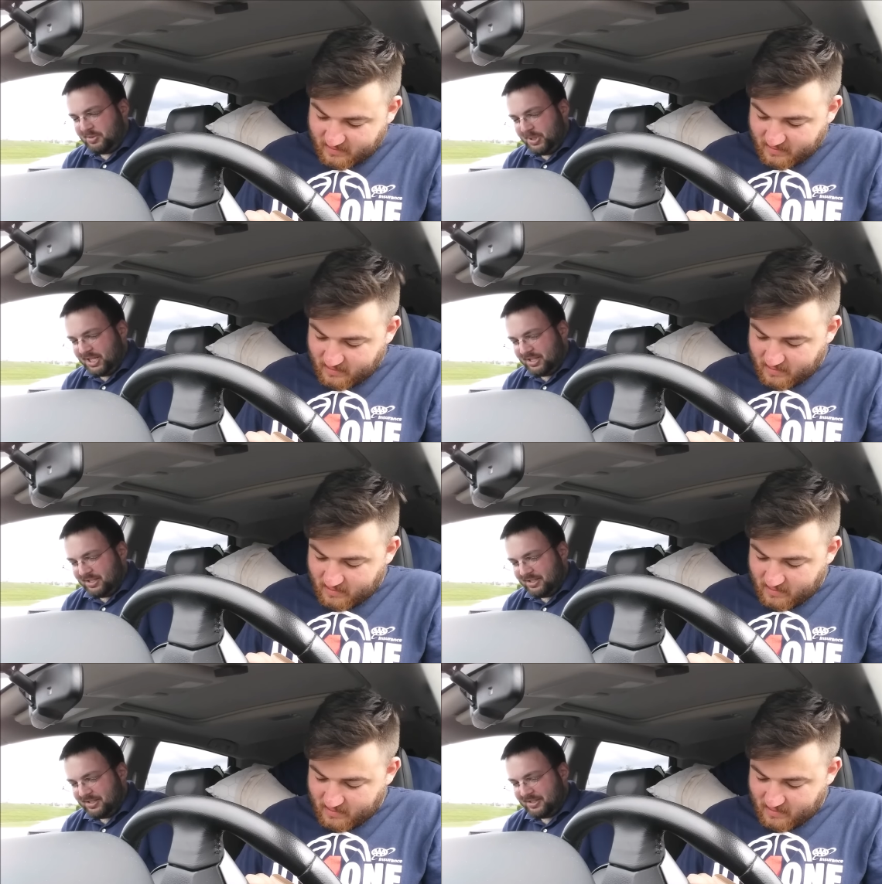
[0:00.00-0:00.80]
Speaker 1: Tamina.
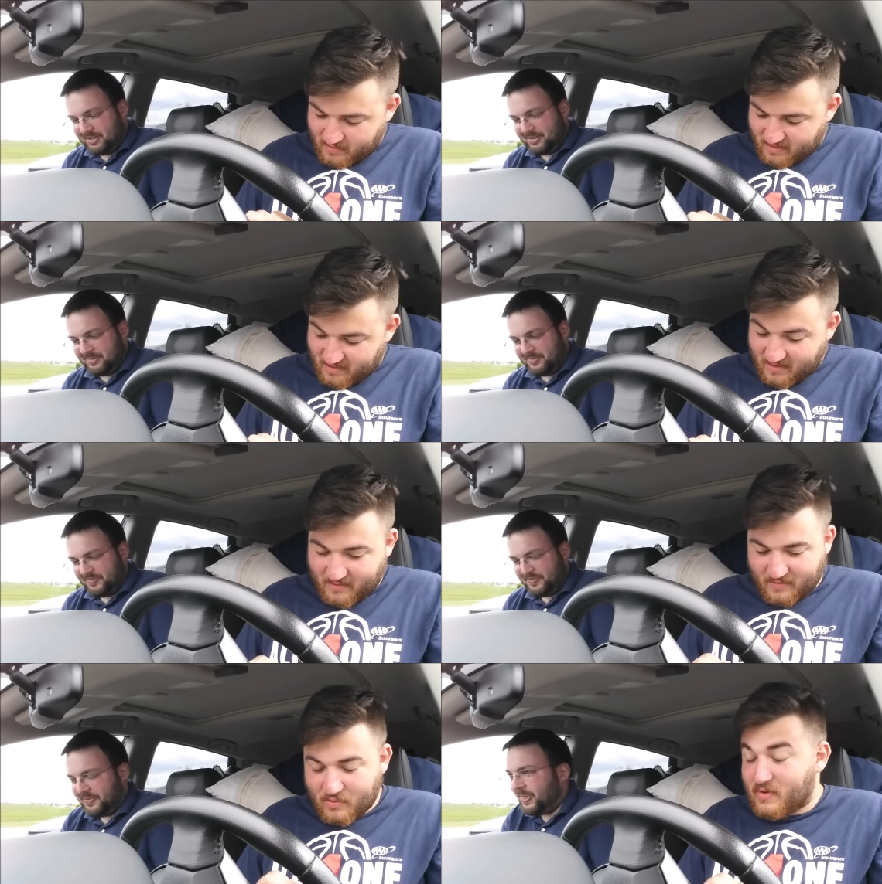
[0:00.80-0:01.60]

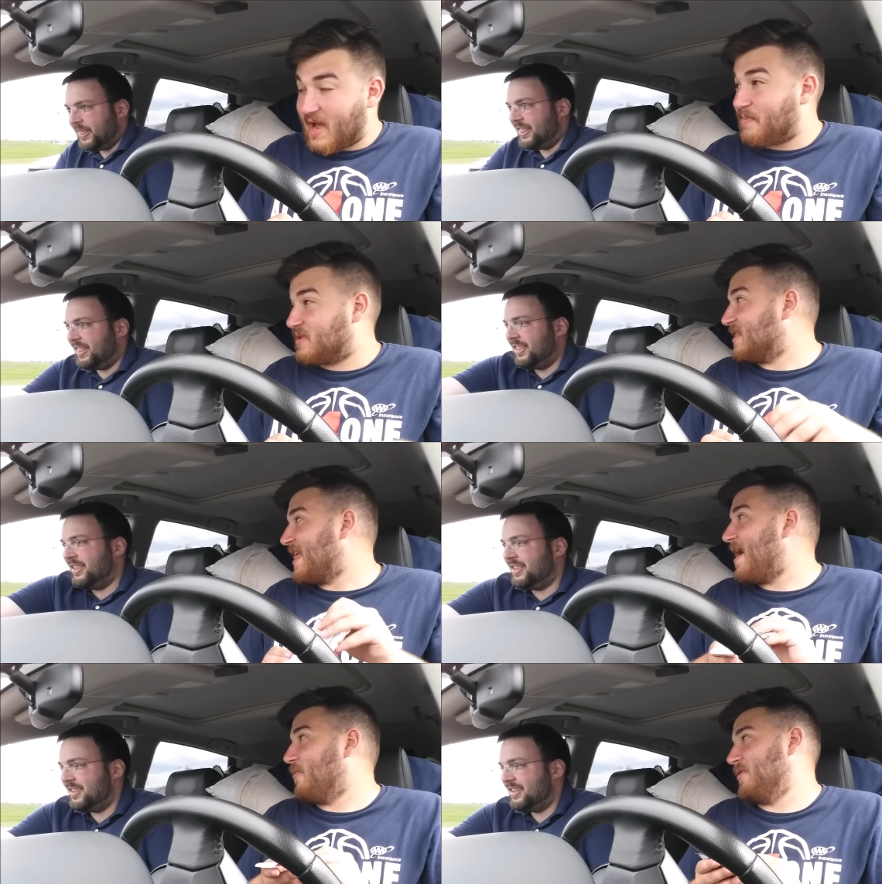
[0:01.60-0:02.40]
You kept
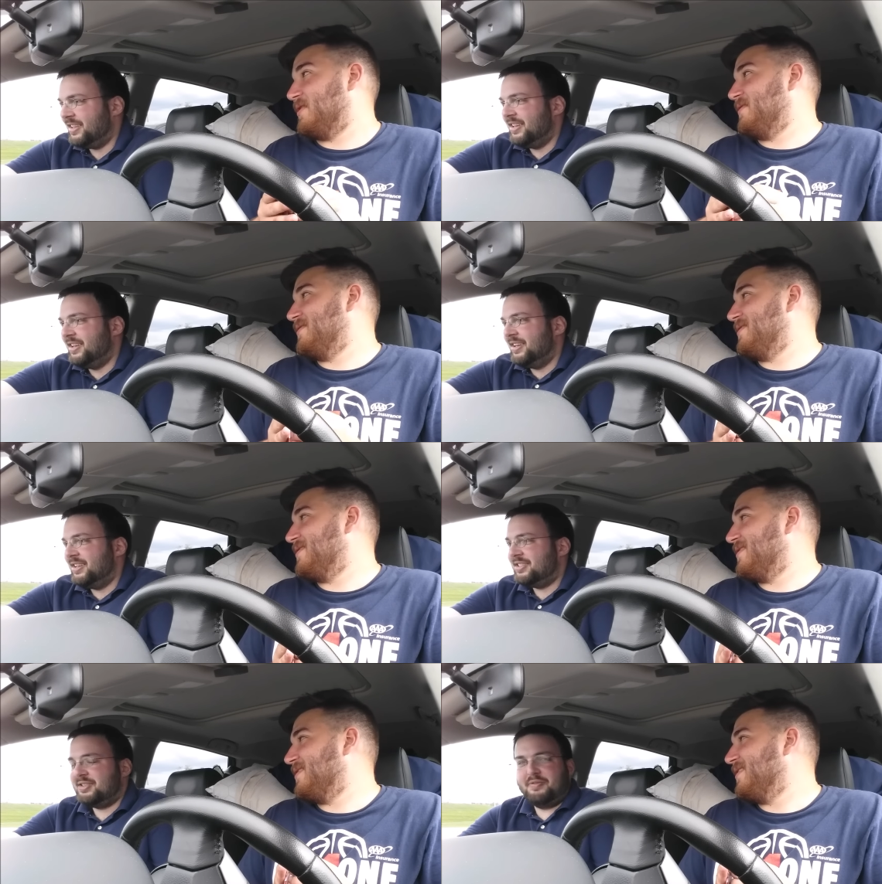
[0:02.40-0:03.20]
that one.
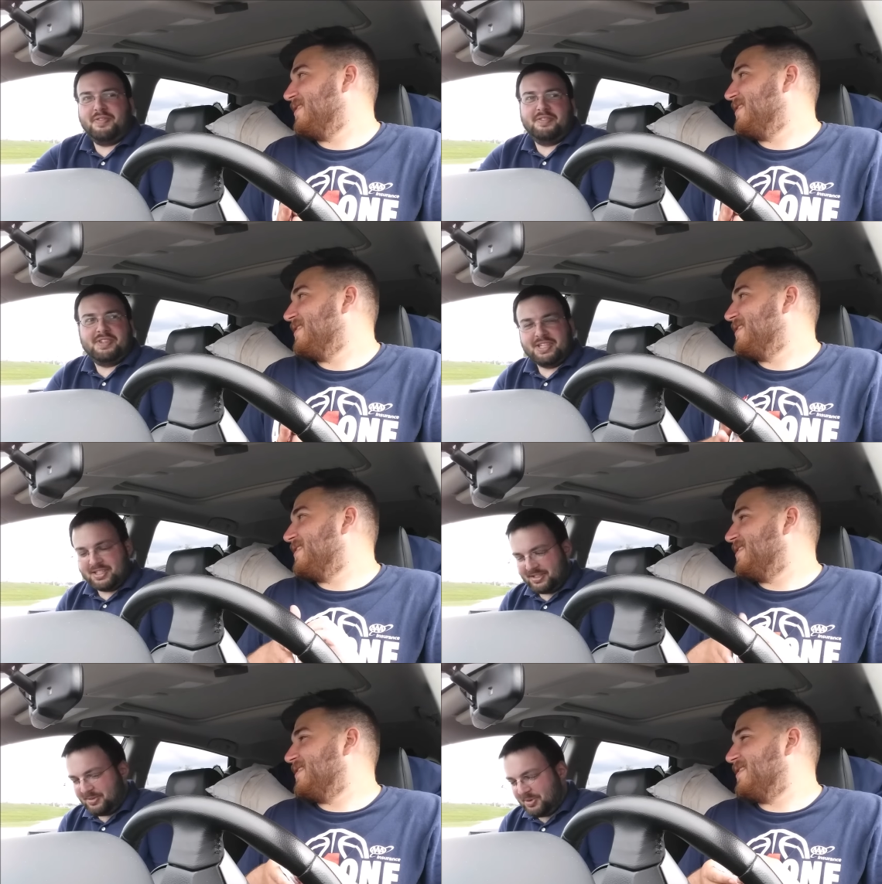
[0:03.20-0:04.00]
It's to 50.
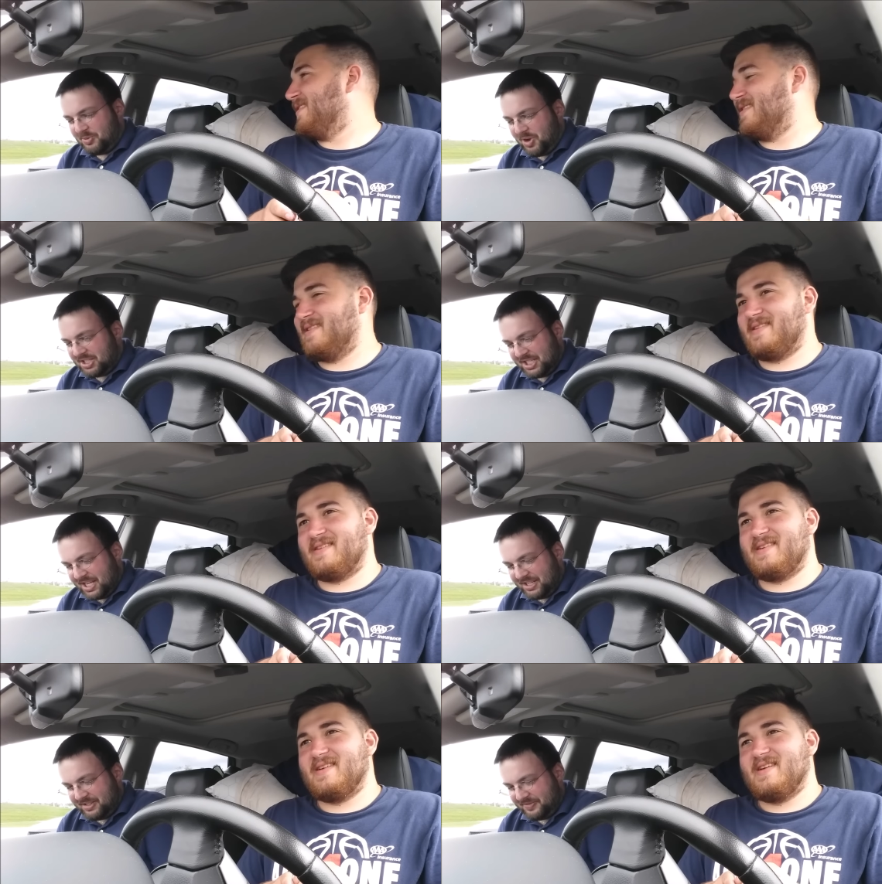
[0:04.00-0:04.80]
Nobody wants
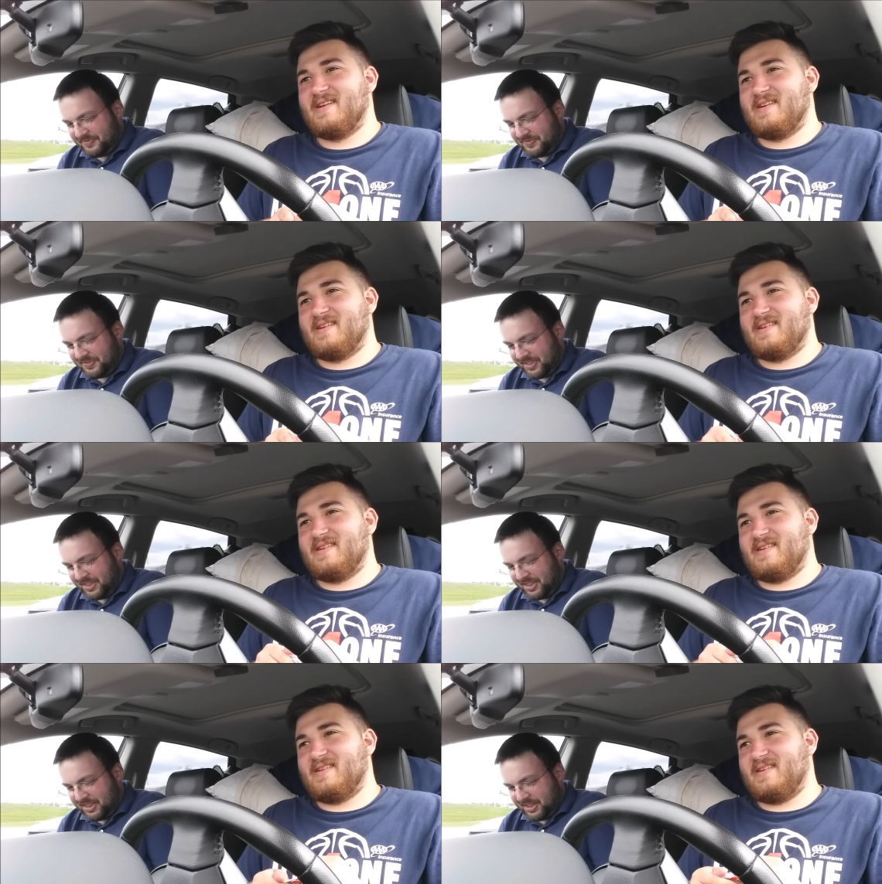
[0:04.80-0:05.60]
that.
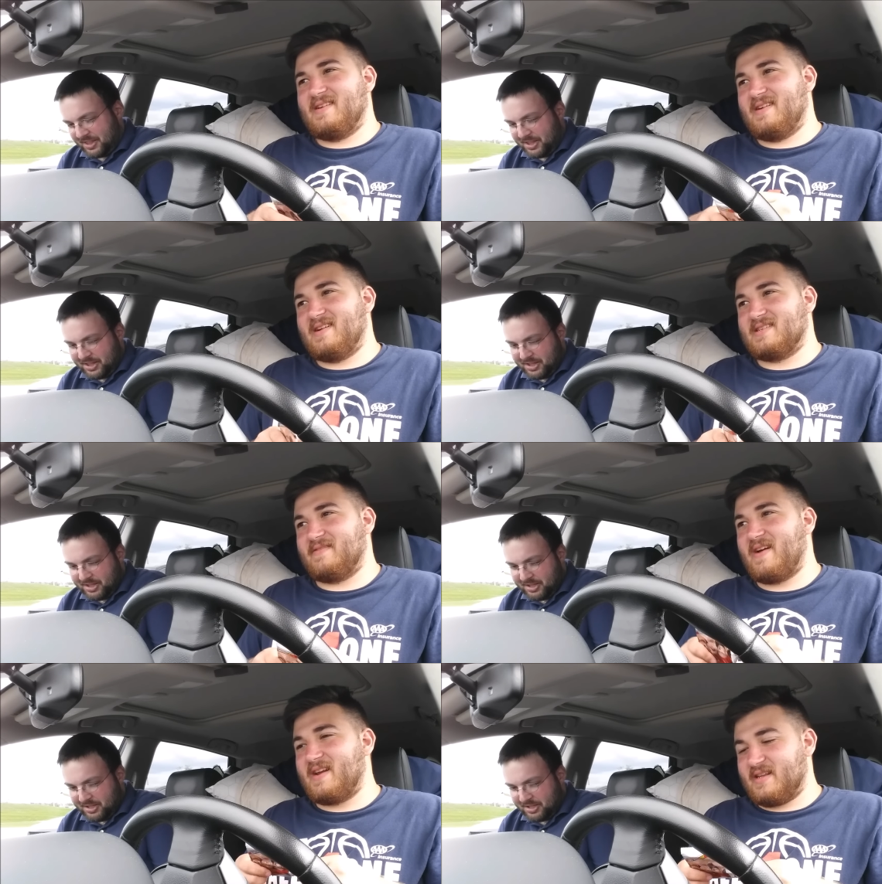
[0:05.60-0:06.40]

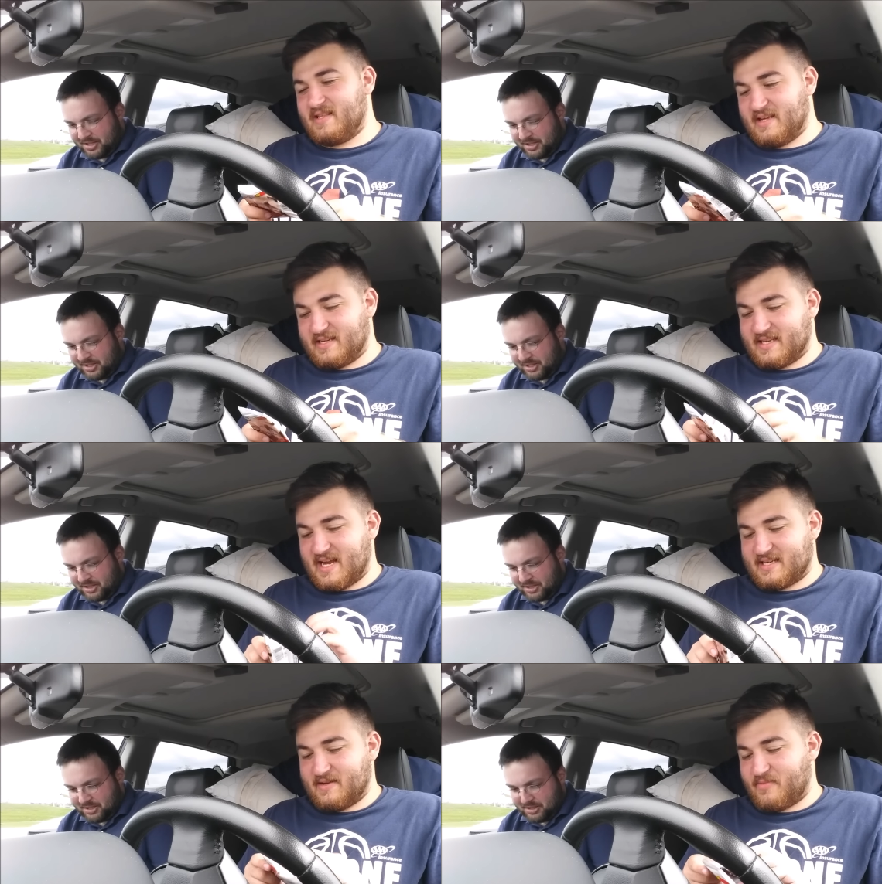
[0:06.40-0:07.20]
Speaker 2: Honestly, if I had it the
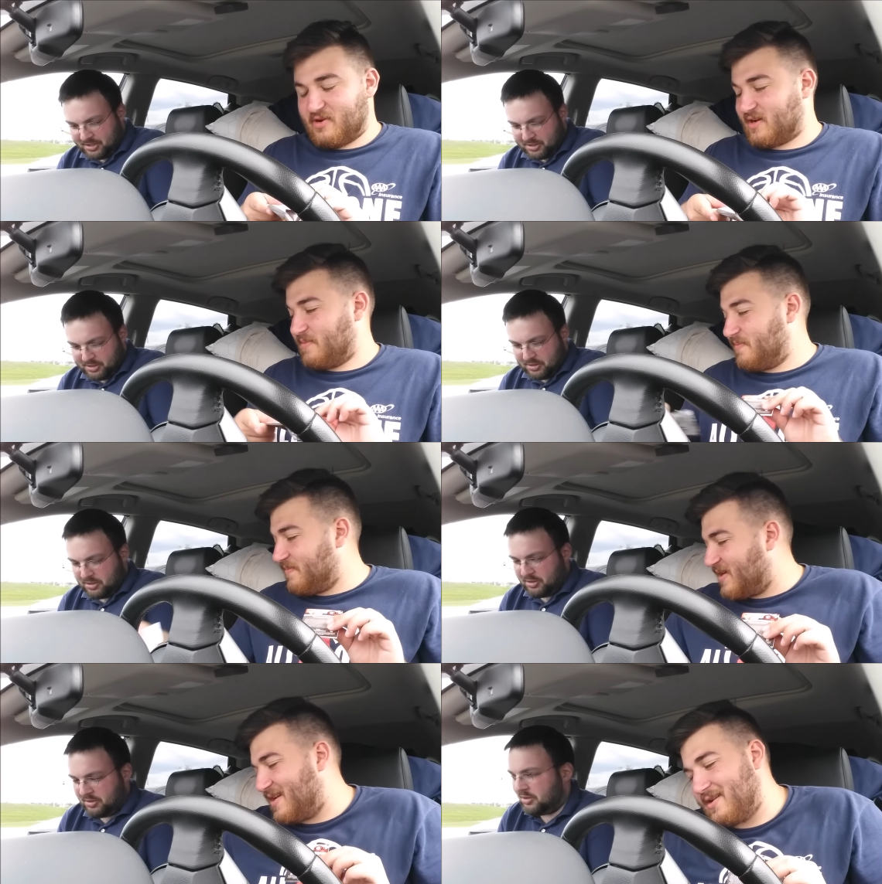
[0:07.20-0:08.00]
exact same relic back
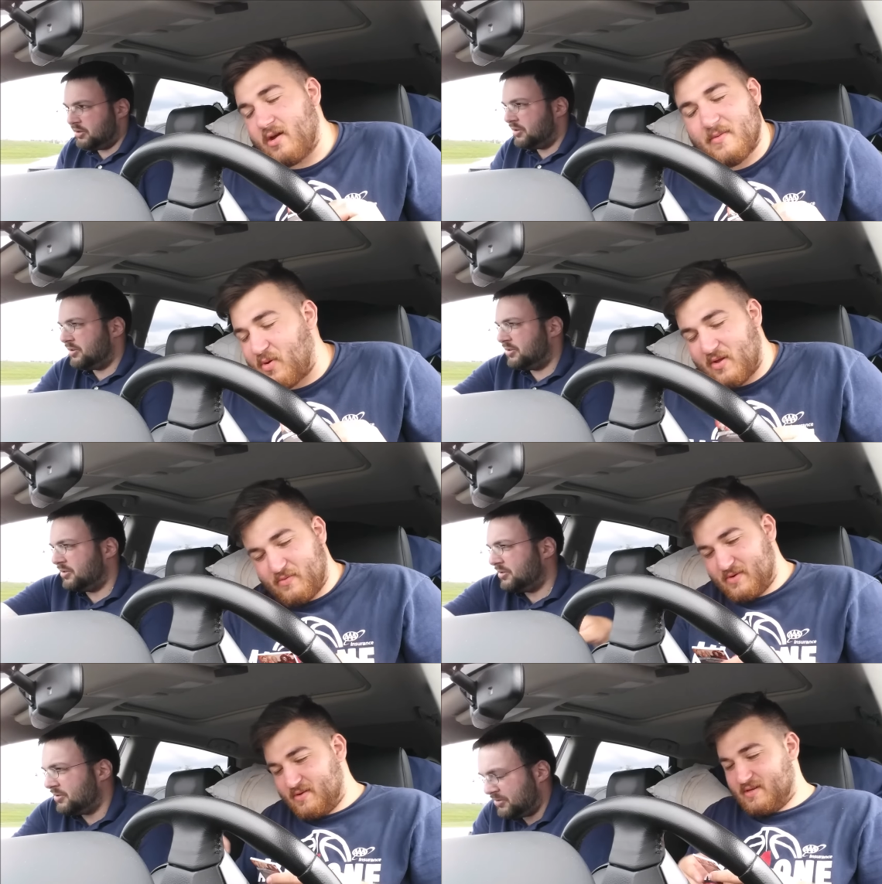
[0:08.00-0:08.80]
eh, then, I probably
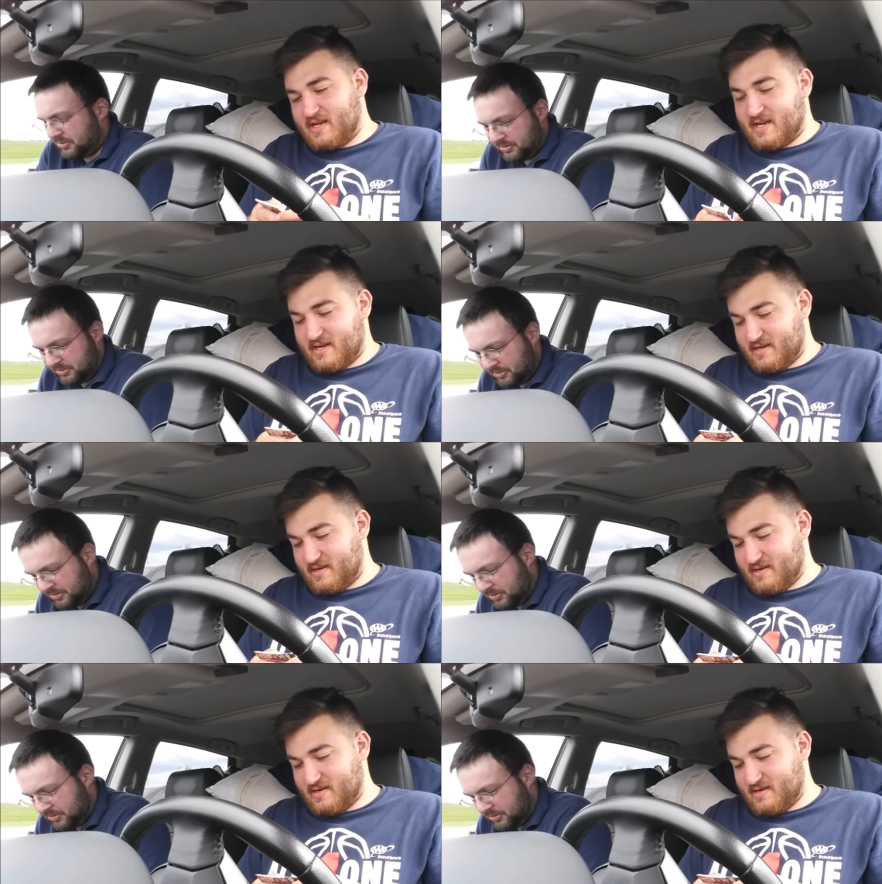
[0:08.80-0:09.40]
wouldn't take it.